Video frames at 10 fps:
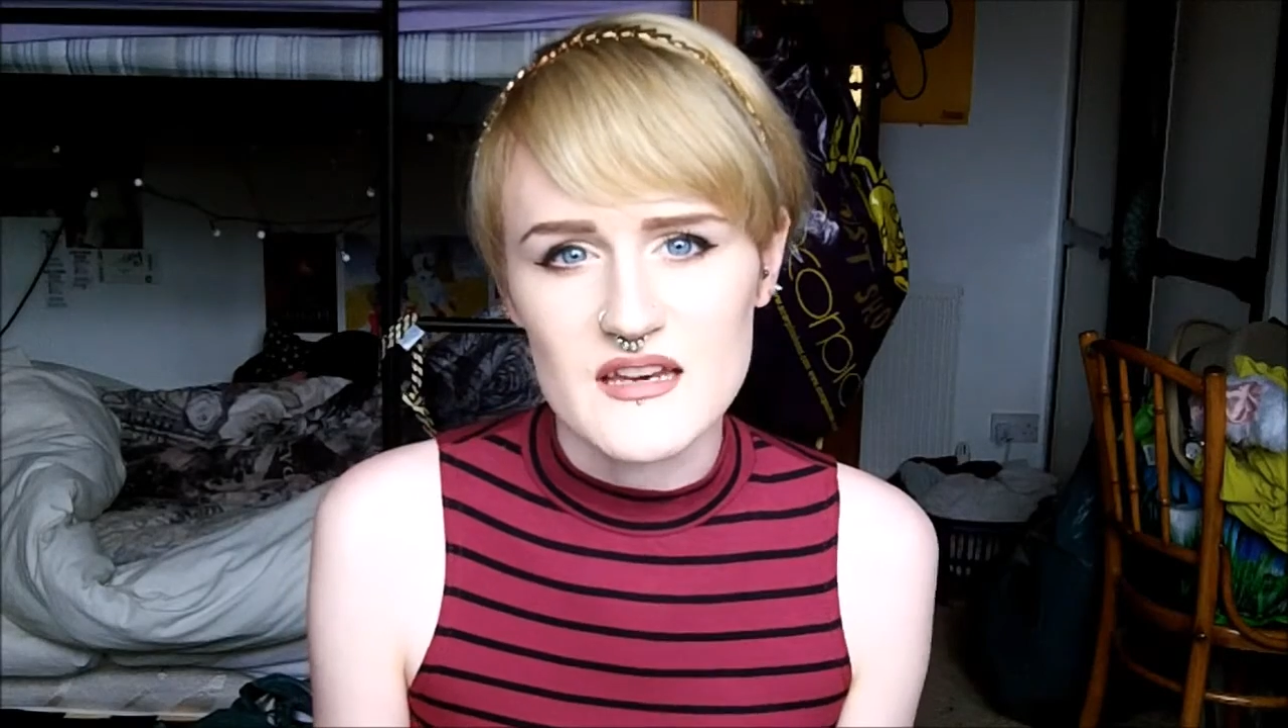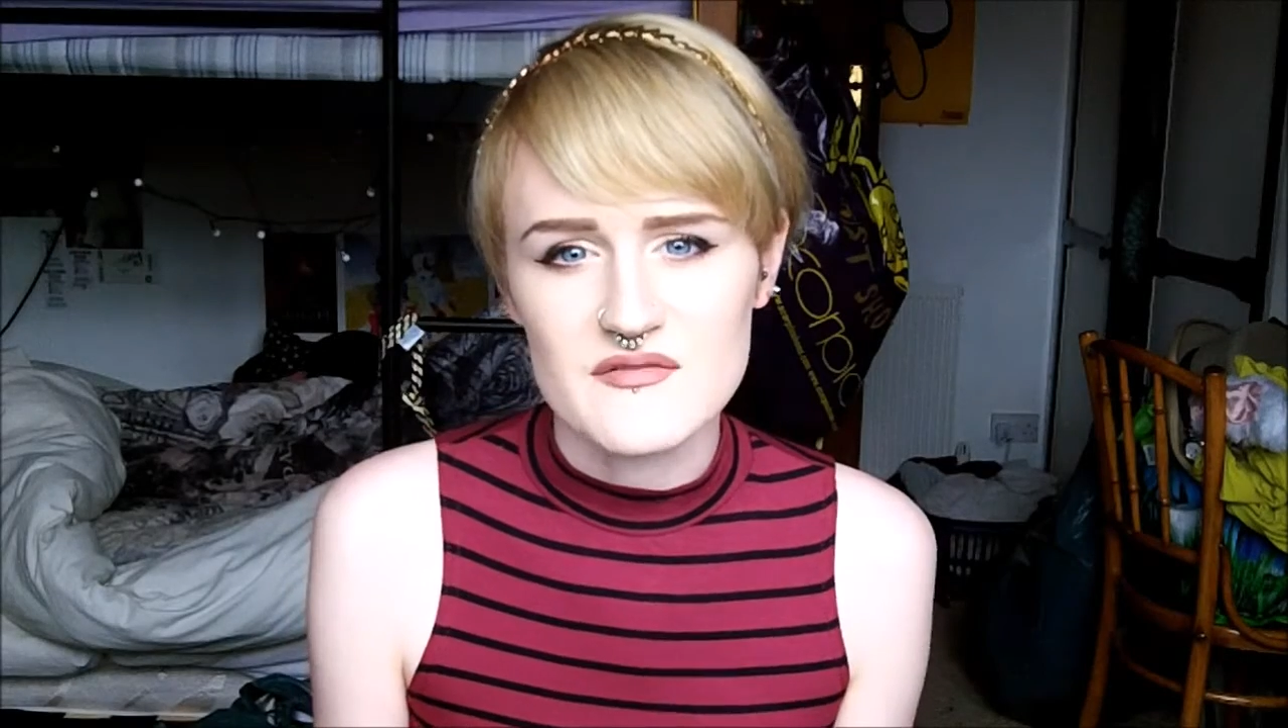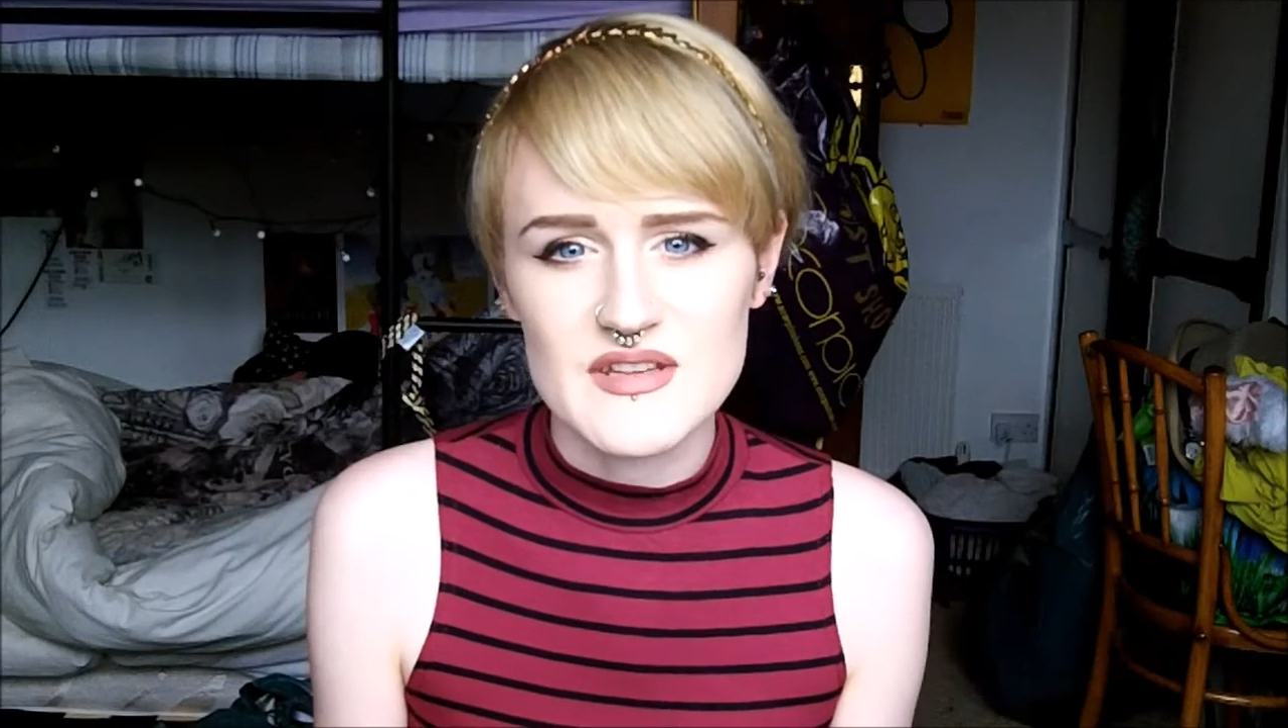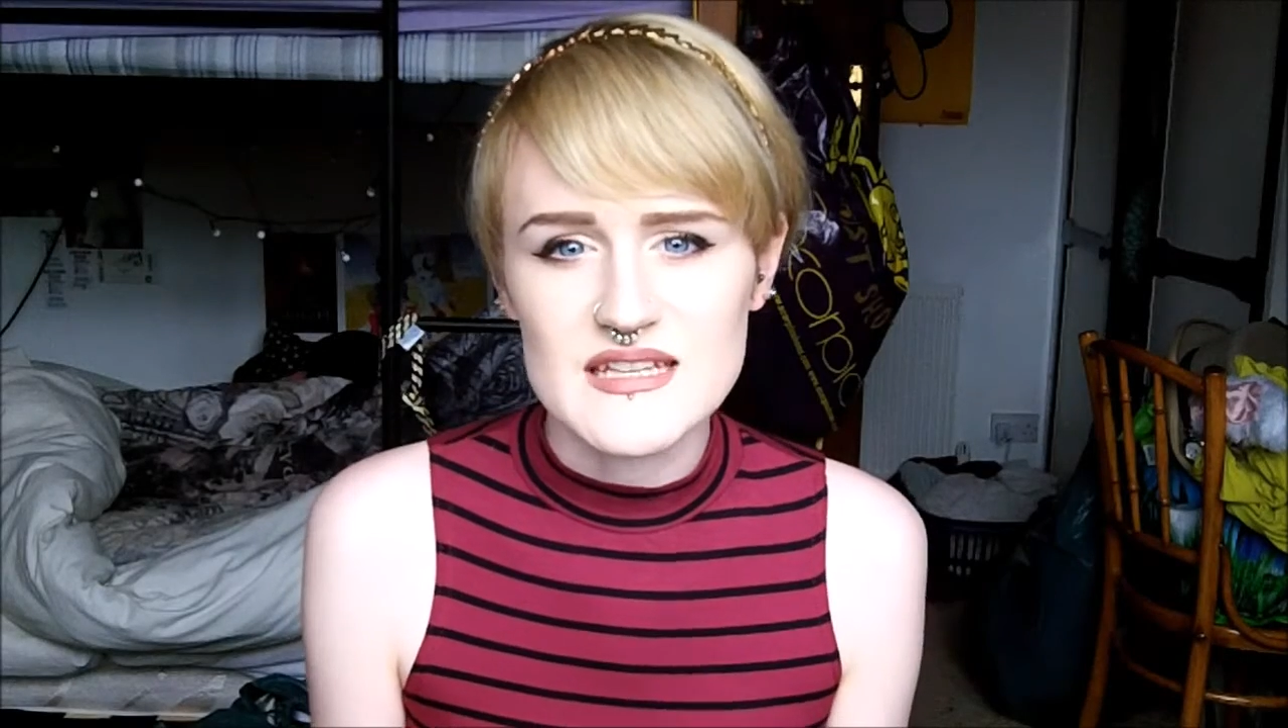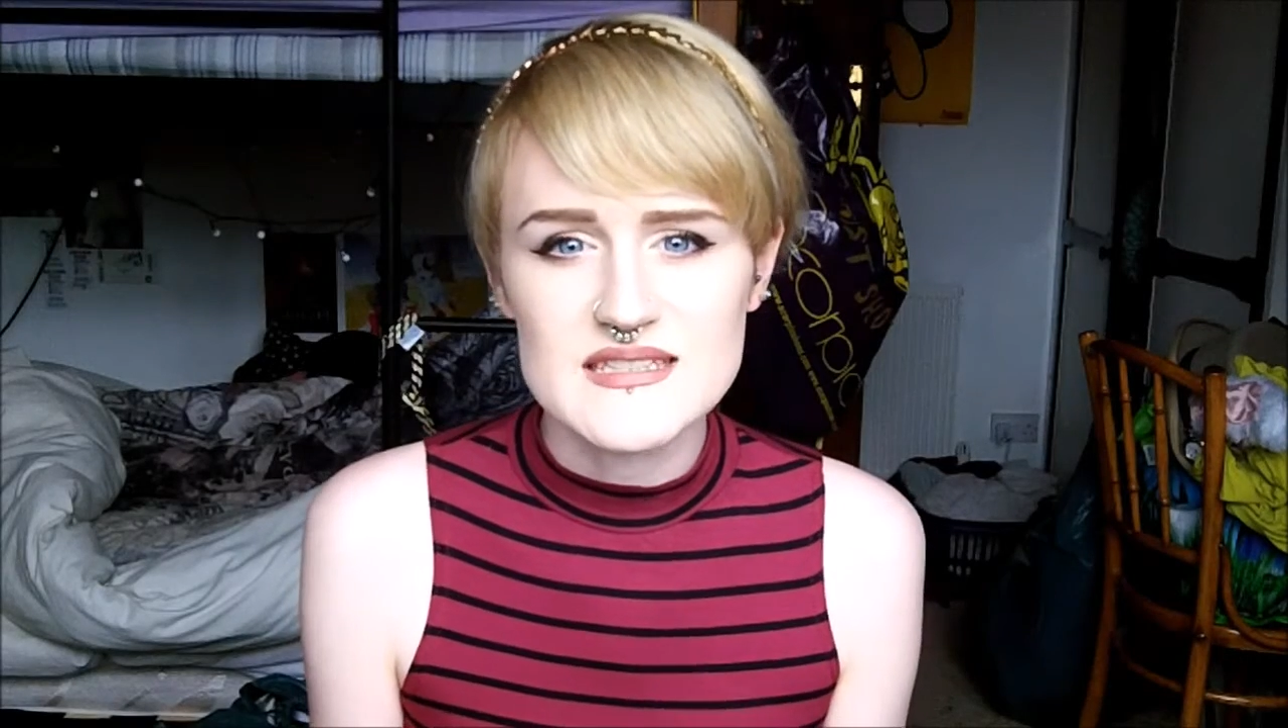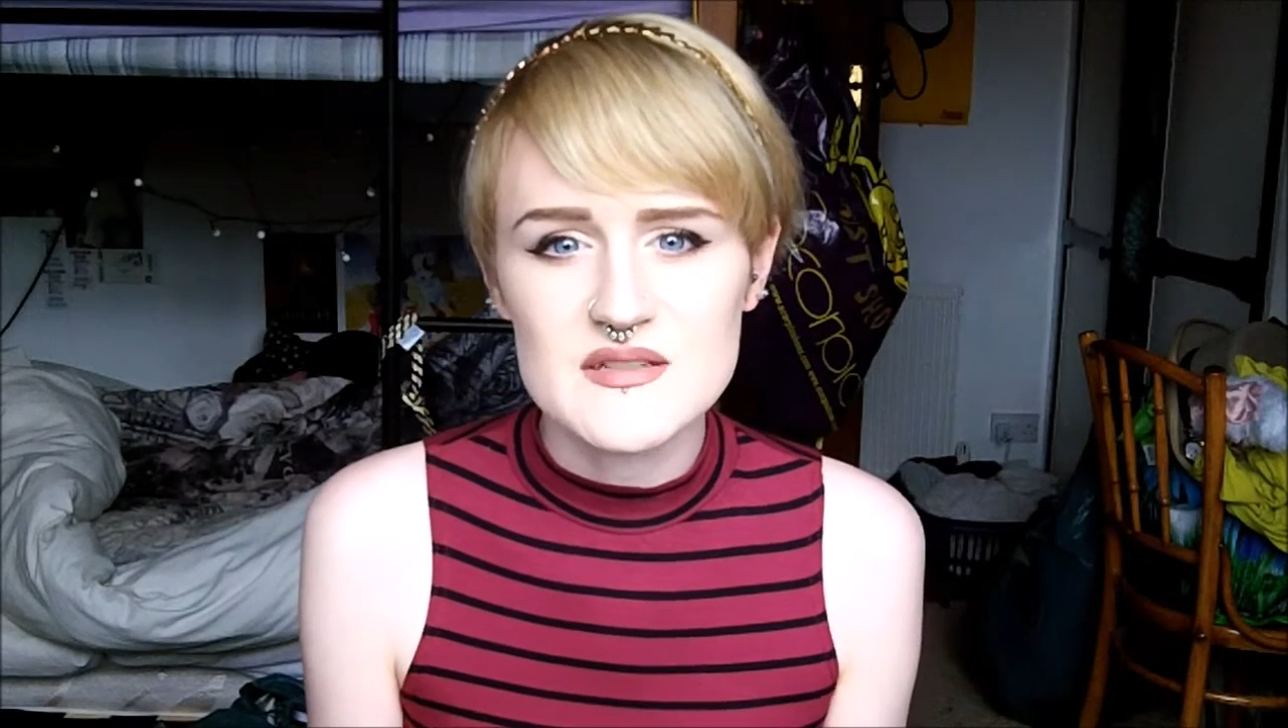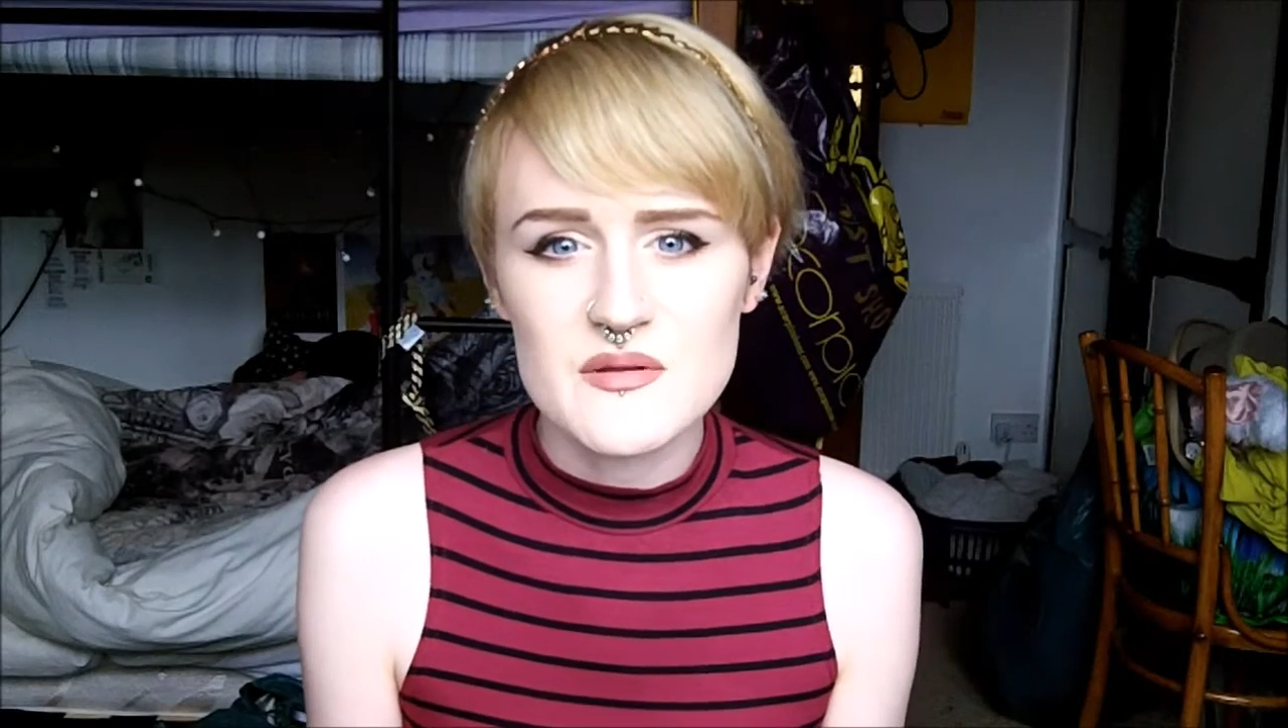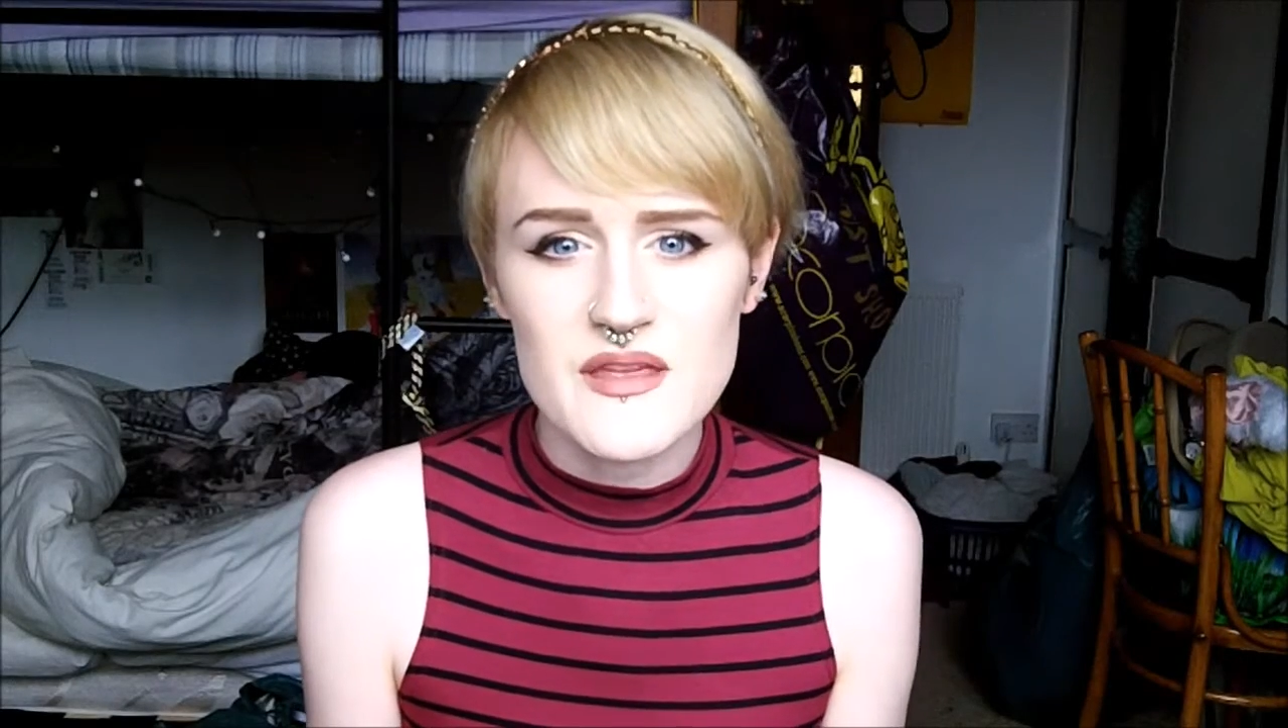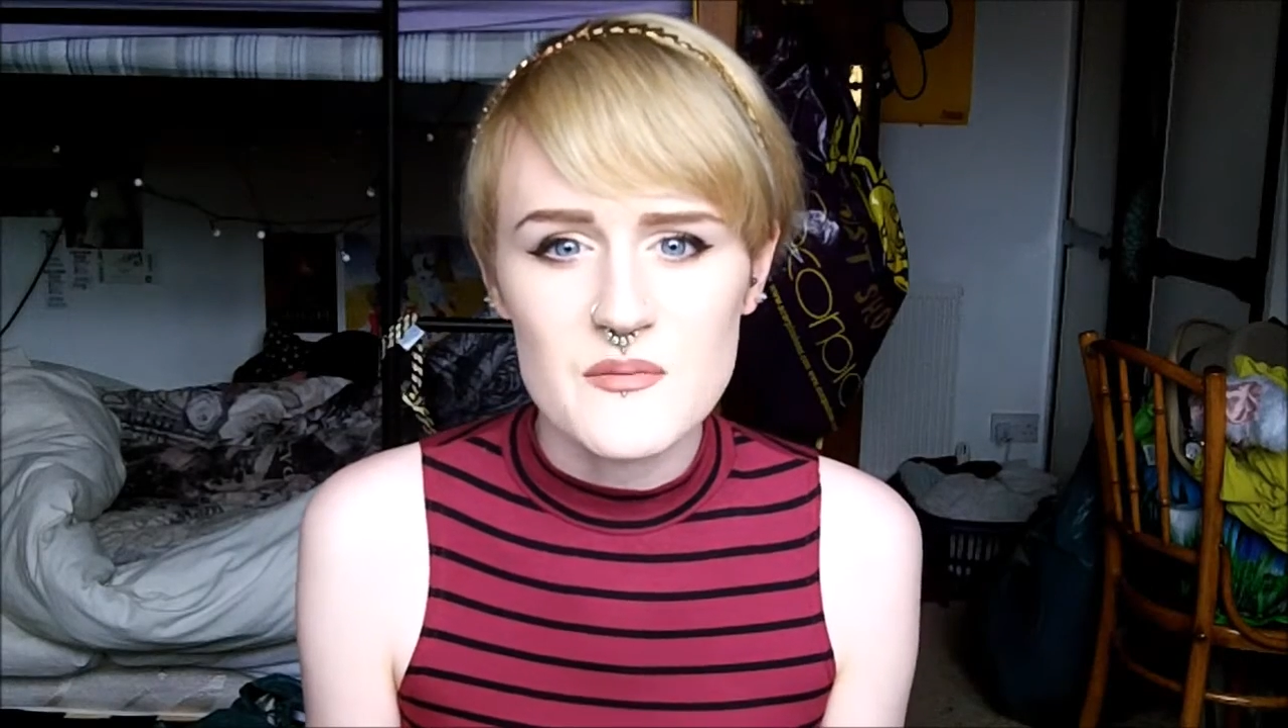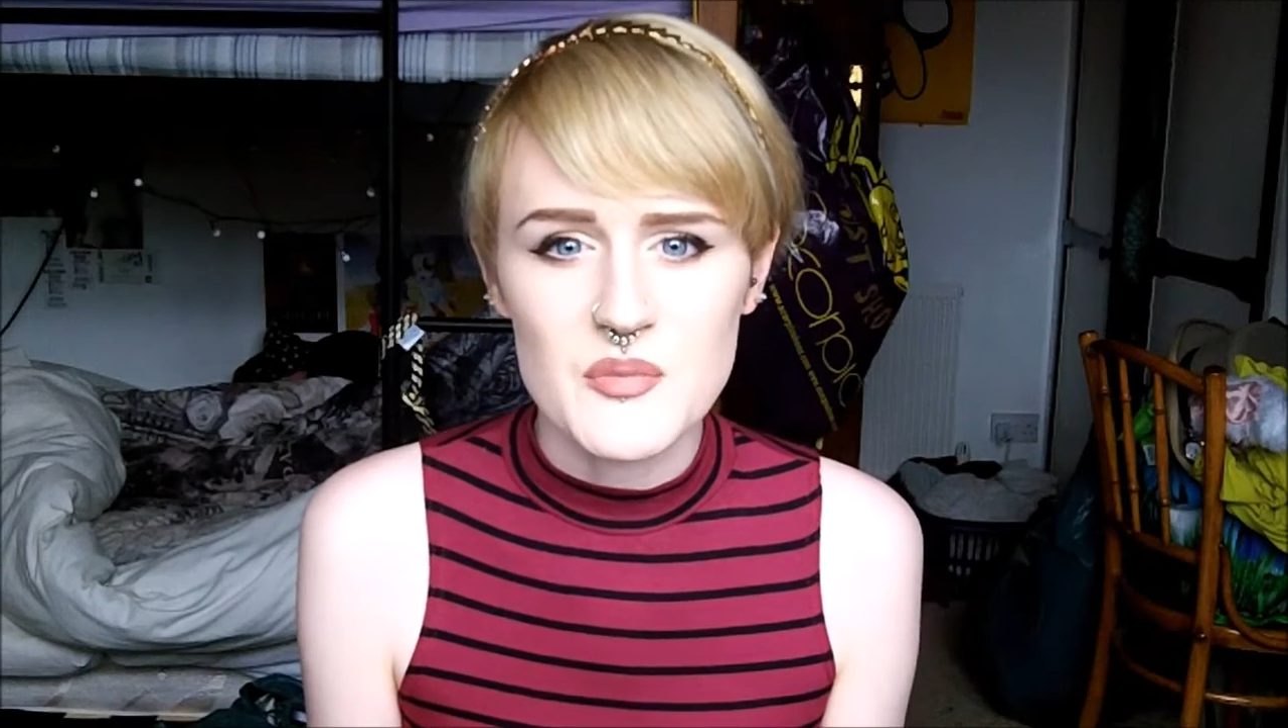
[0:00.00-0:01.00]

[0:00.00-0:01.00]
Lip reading: of easy with it,